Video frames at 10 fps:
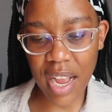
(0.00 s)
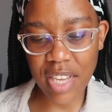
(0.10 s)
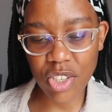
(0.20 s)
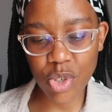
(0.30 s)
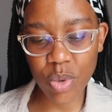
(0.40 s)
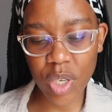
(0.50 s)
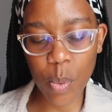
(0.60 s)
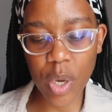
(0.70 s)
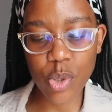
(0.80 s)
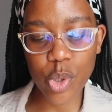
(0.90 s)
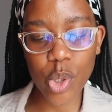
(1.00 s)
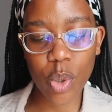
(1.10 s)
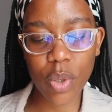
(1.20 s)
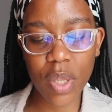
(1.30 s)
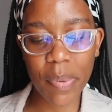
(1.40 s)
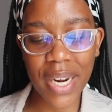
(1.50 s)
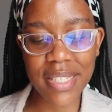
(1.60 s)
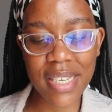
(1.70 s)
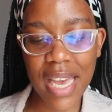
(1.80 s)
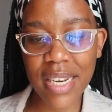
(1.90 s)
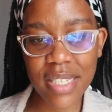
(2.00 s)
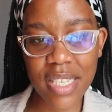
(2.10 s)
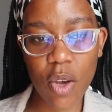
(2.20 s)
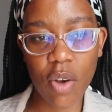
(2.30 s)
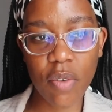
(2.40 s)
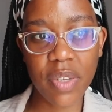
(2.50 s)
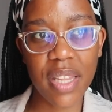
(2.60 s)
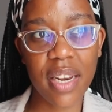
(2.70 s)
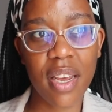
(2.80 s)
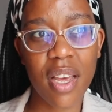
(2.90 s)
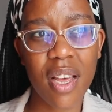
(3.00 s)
I just truly want to show you the practicality of it, that